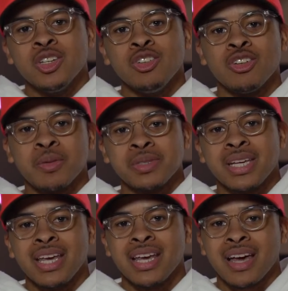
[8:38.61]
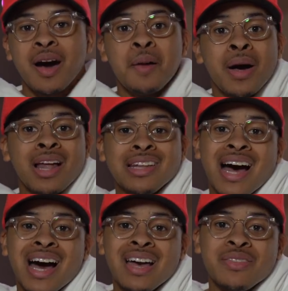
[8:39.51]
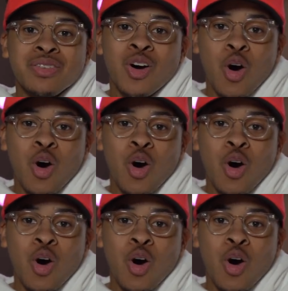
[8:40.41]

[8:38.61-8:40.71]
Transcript: you know what I'm saying, come alive